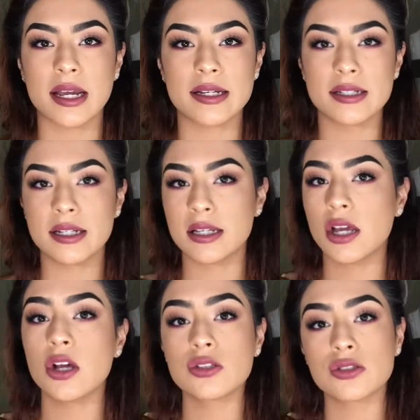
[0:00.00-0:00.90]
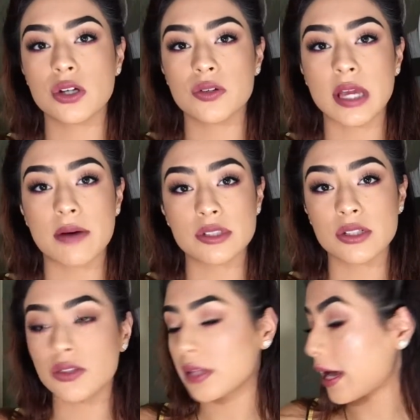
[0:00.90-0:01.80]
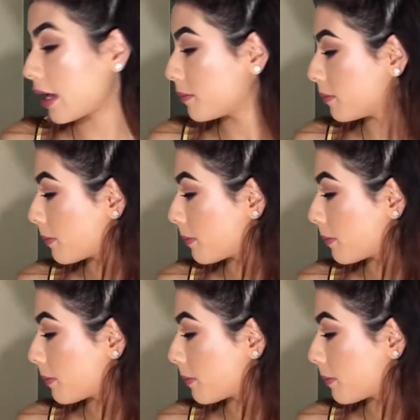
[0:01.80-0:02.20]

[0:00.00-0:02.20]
I didn't. So yeah, I was gonna do that,